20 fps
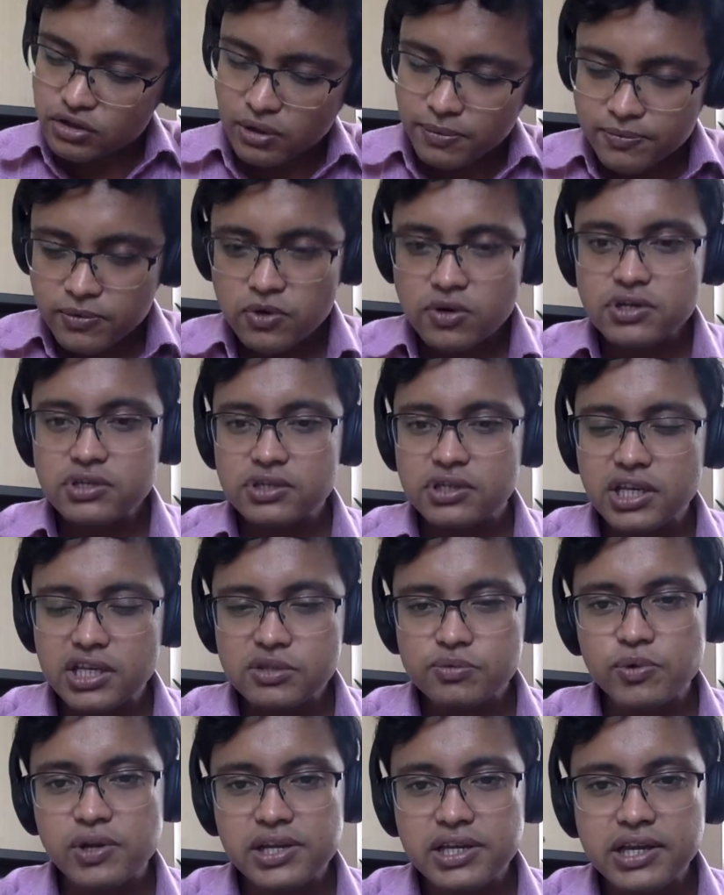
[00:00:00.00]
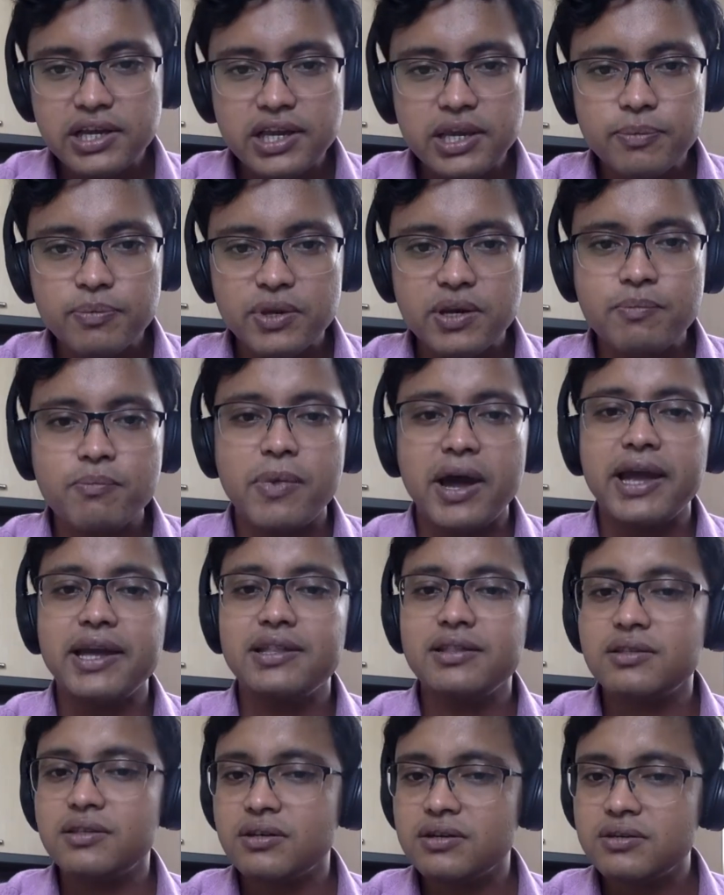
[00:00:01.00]
Of course, this will keep in
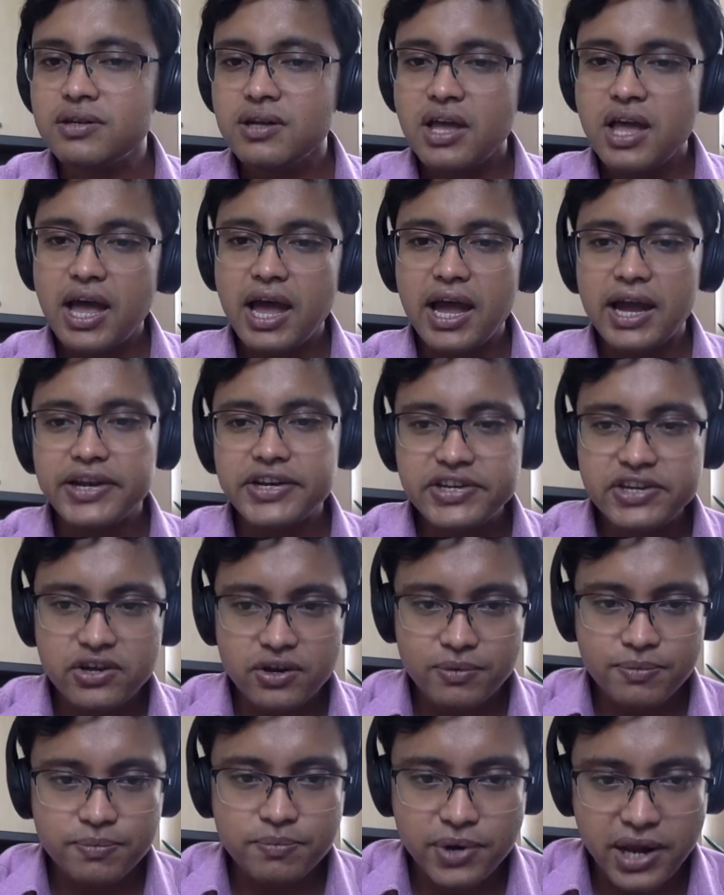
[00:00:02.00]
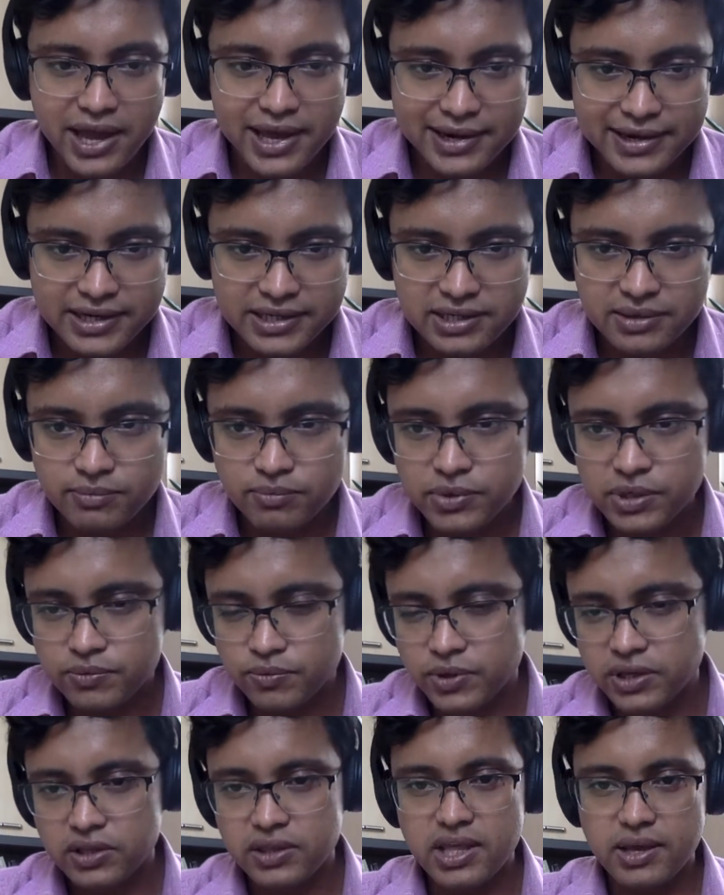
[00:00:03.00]
mind the idea of priority
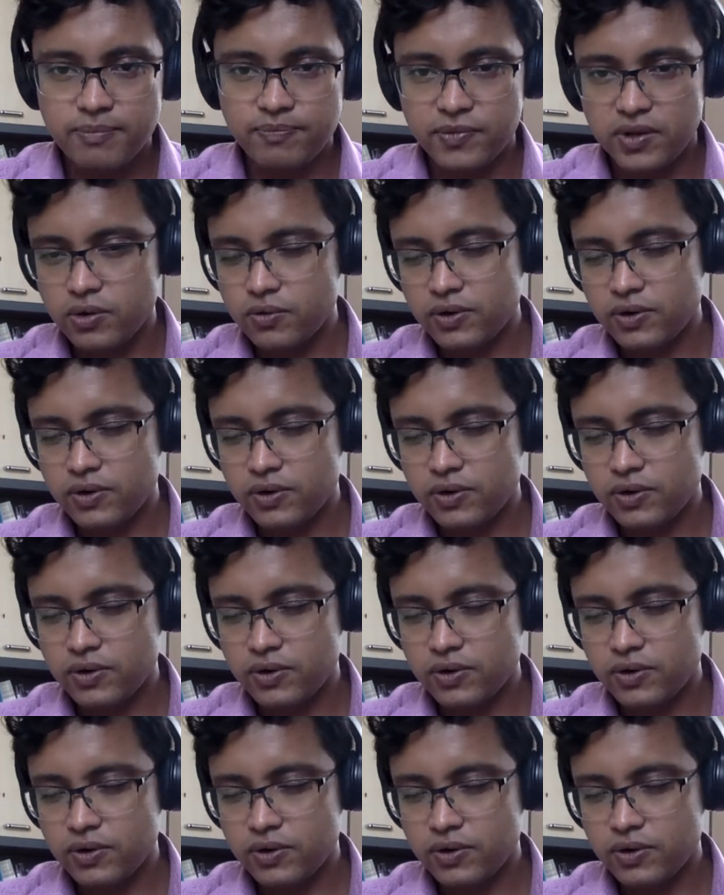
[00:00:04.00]
between them.